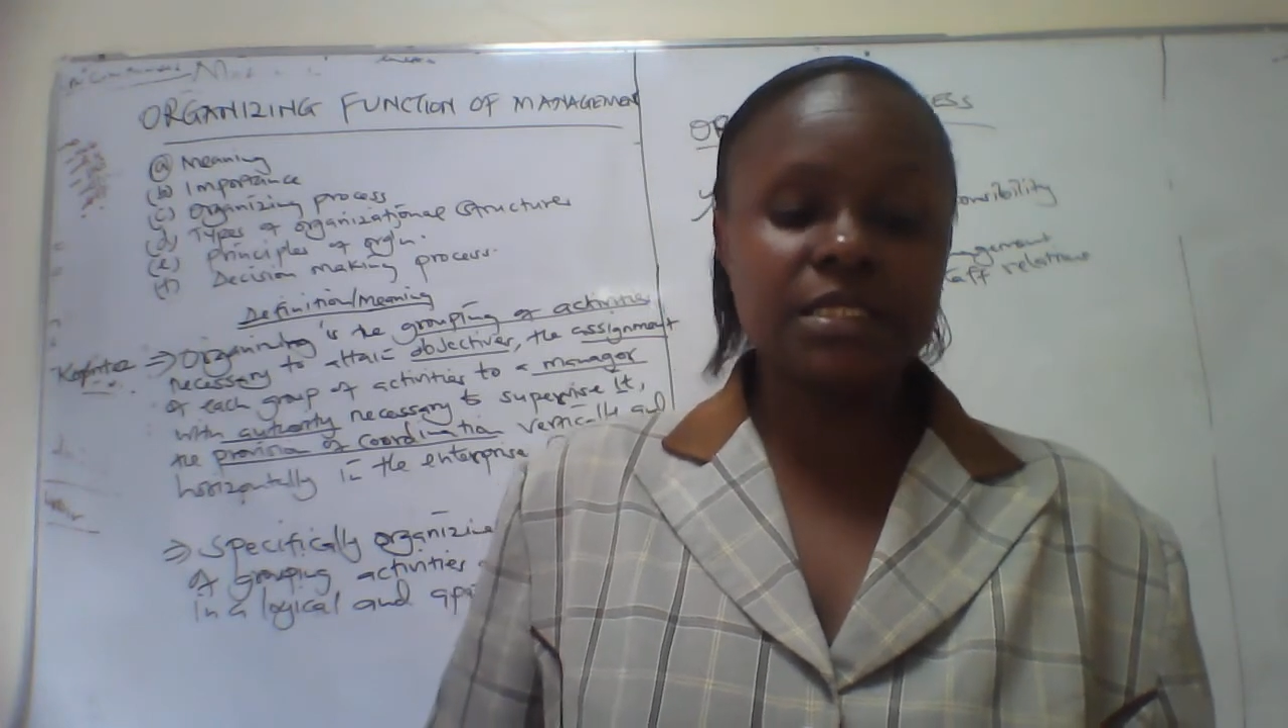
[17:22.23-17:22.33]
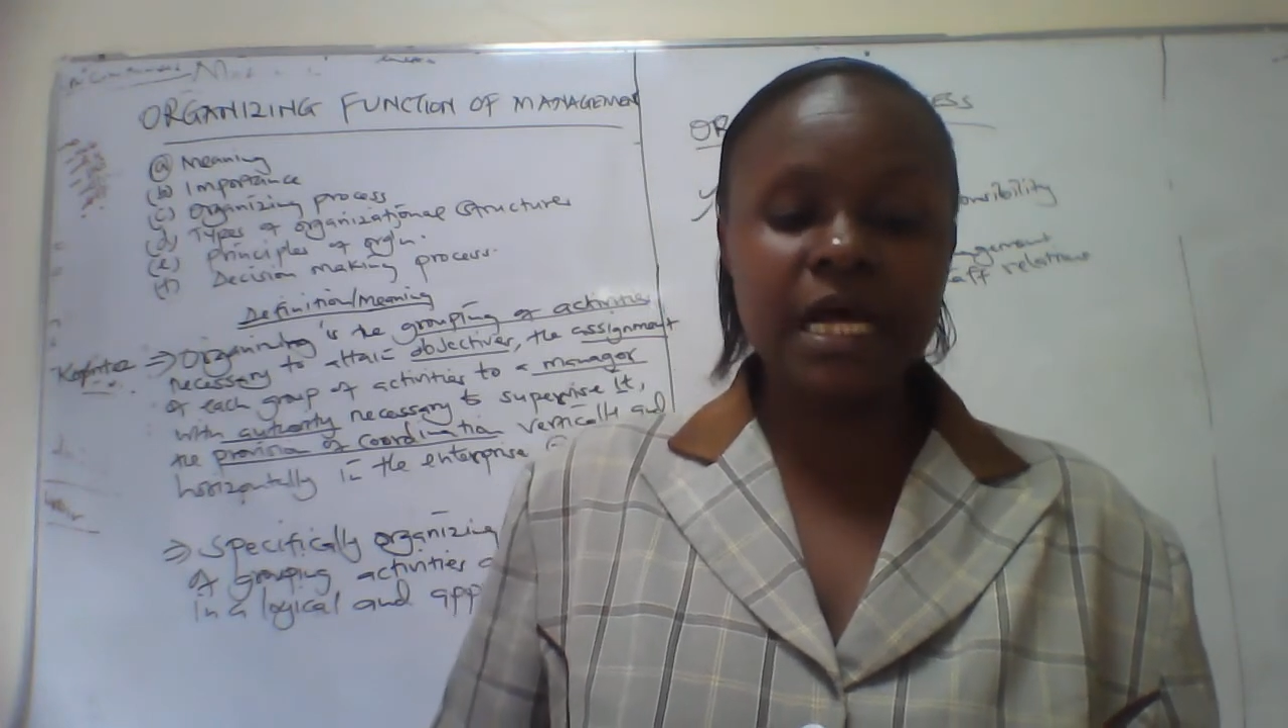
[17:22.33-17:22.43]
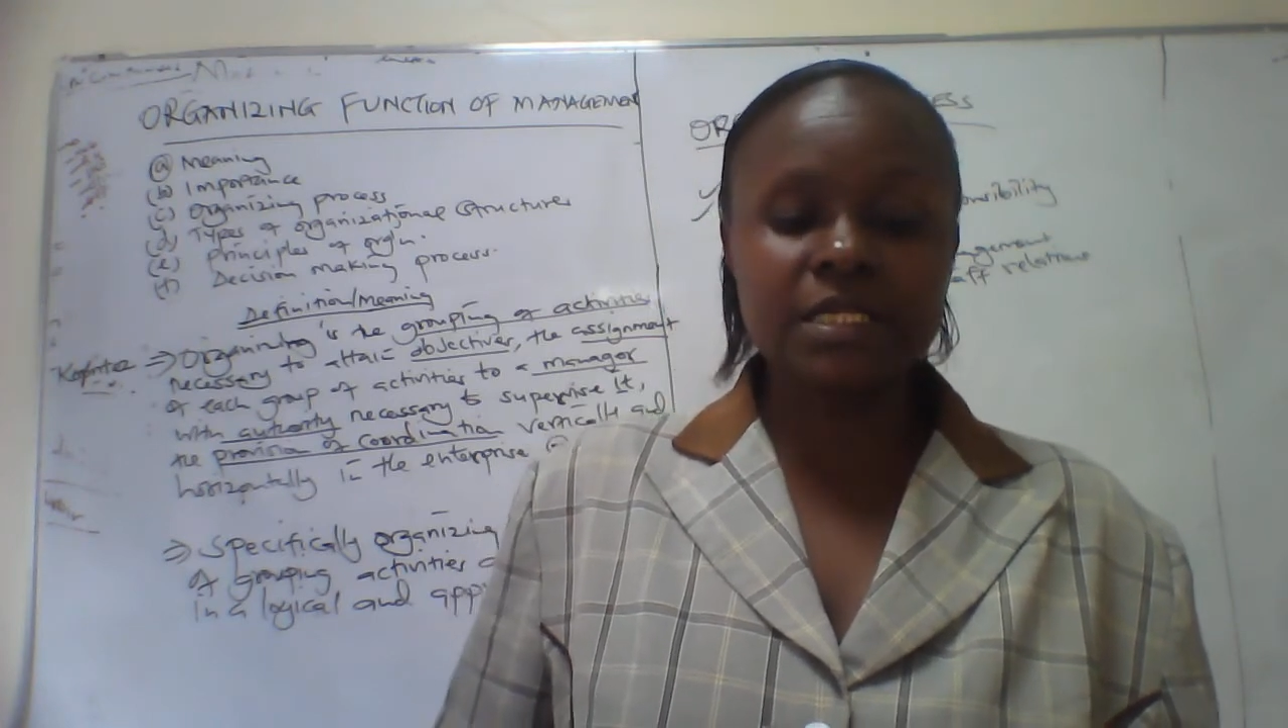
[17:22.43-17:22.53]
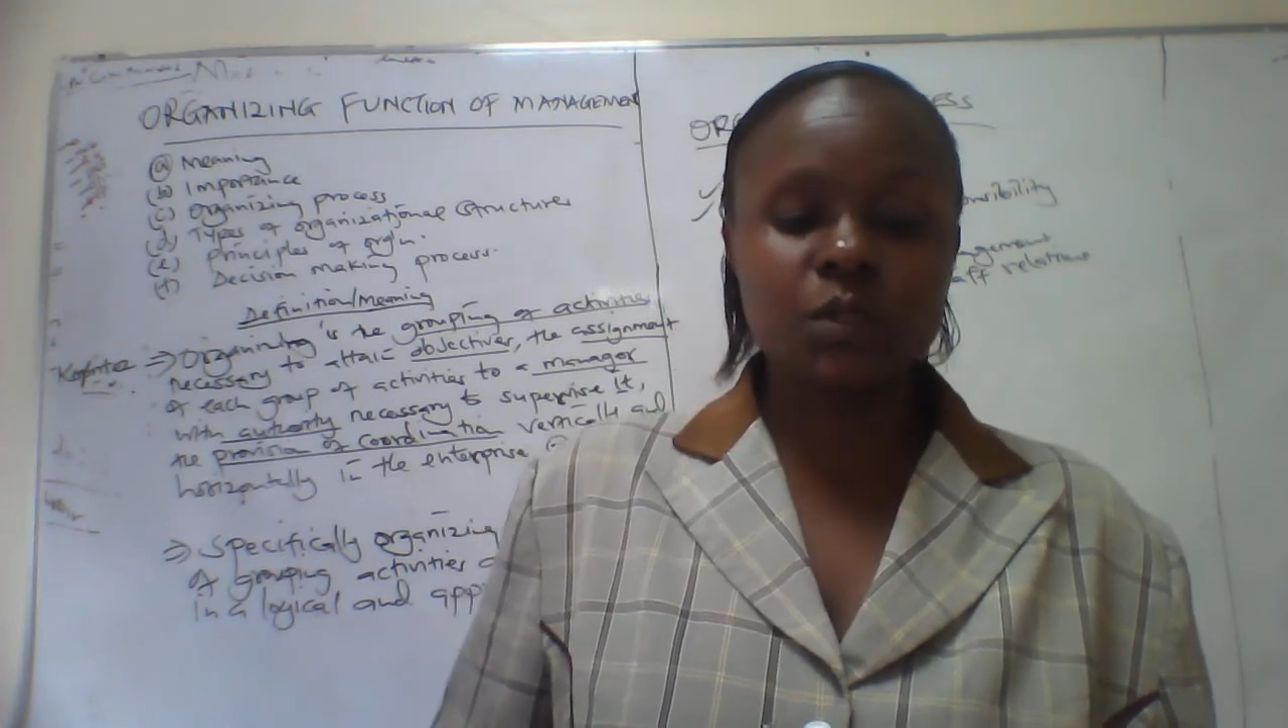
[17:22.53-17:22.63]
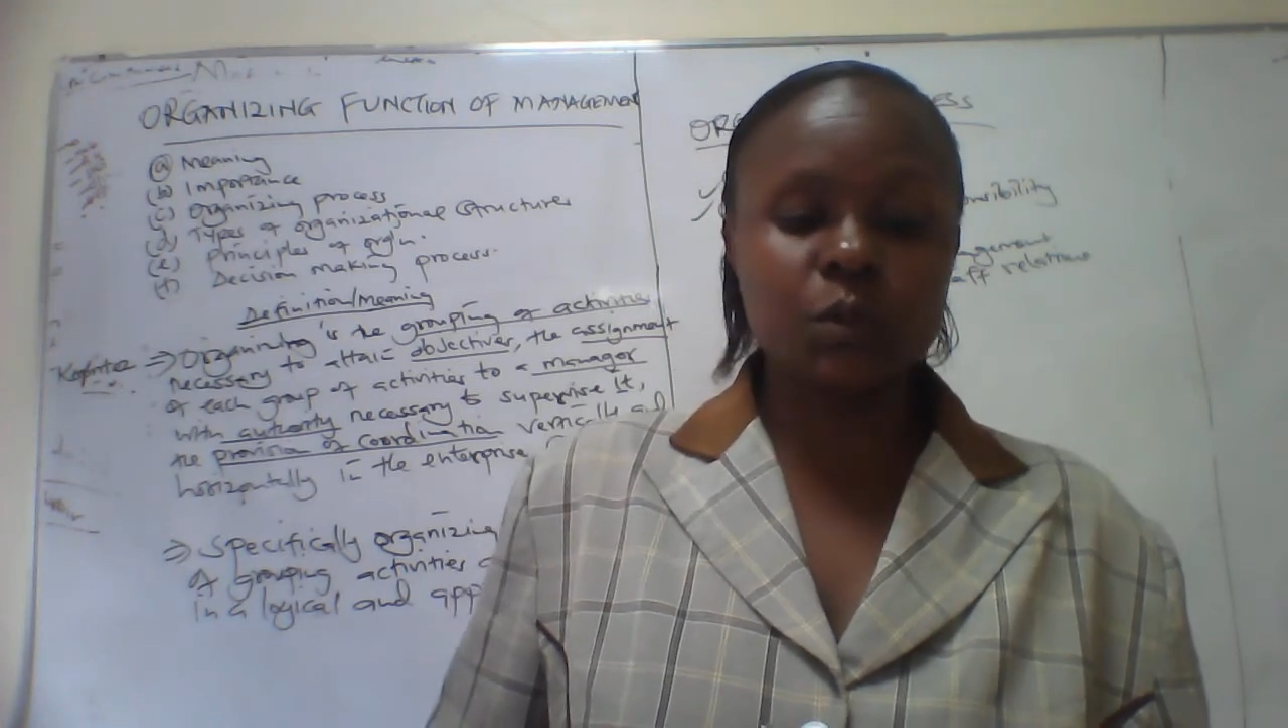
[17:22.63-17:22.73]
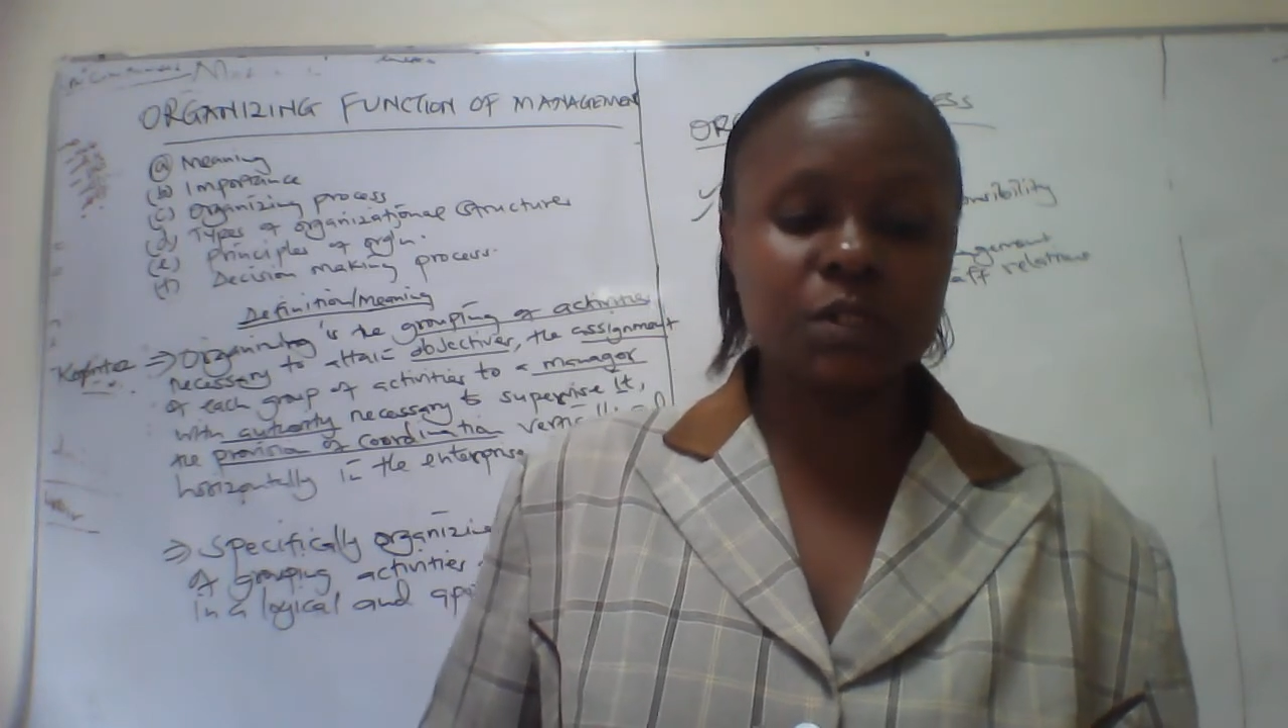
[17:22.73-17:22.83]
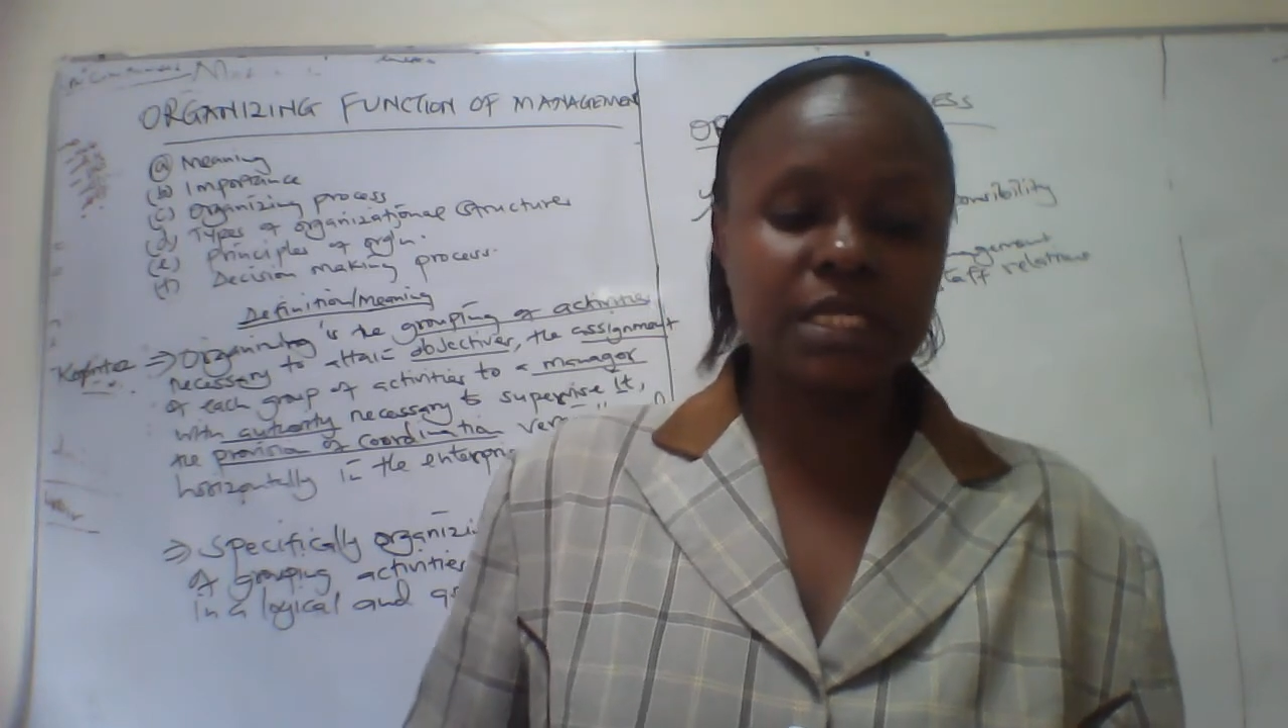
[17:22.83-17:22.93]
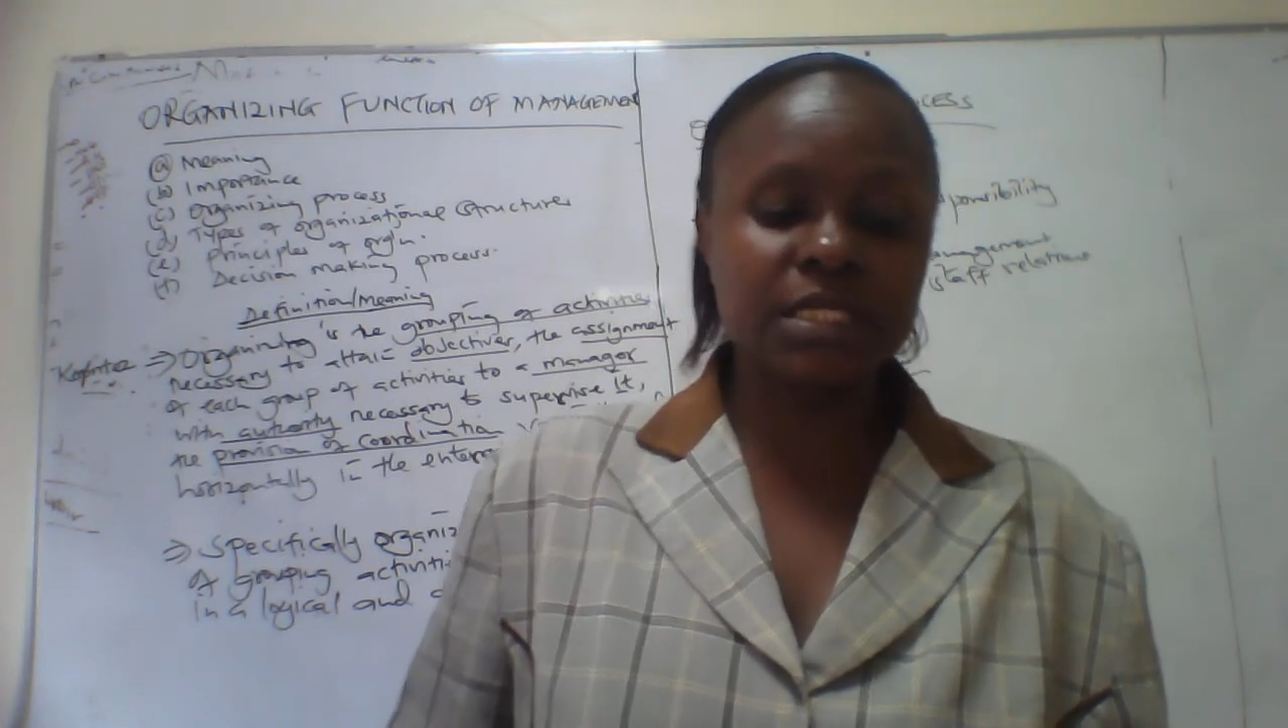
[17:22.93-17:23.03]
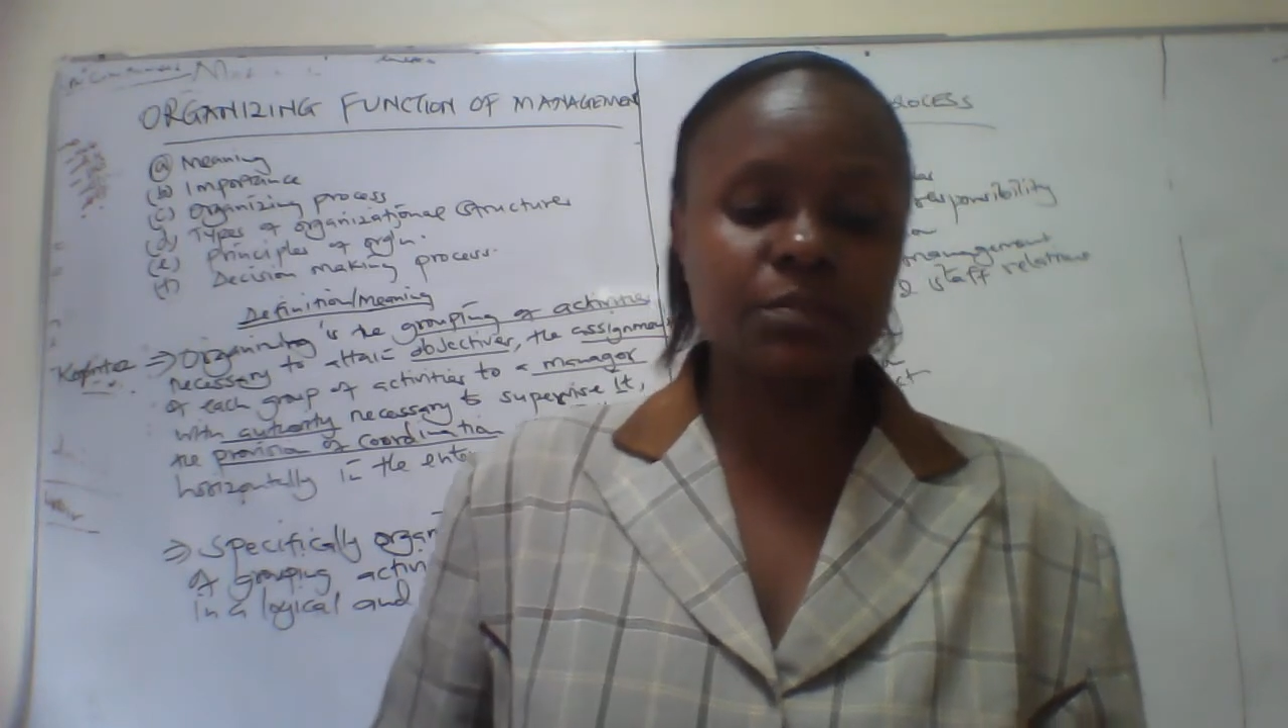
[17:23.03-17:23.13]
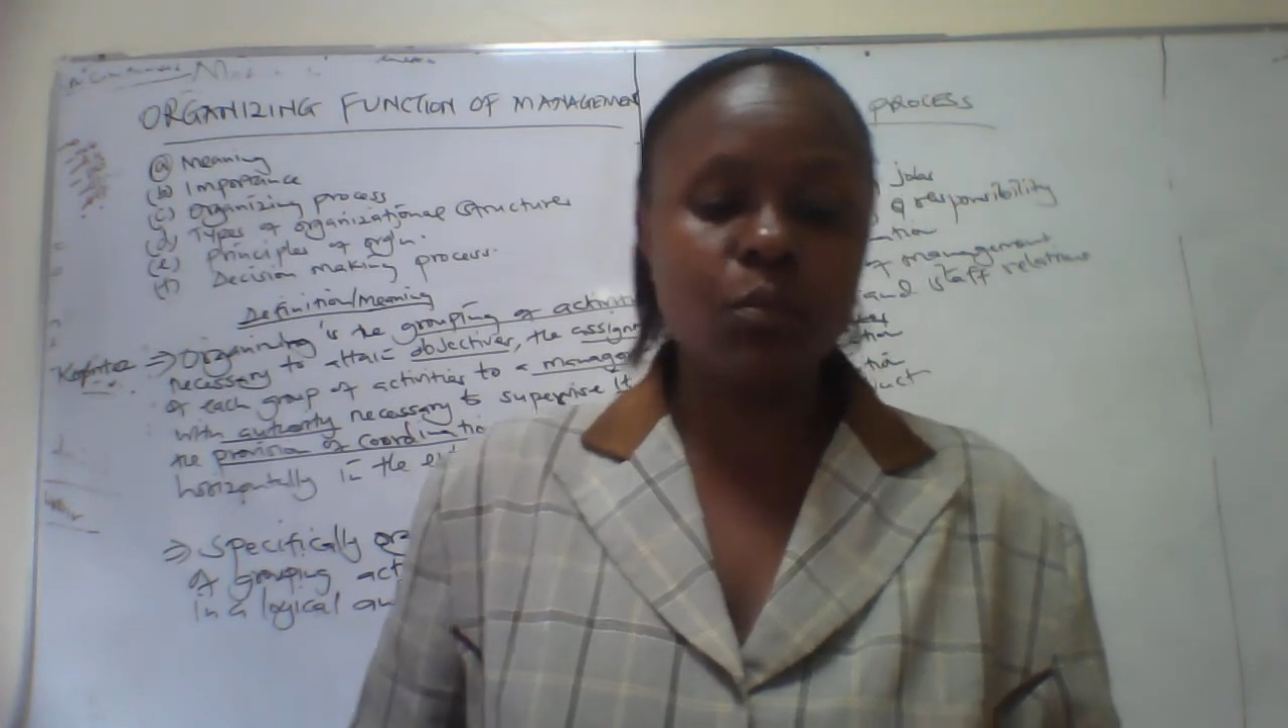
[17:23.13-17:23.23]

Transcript: that causes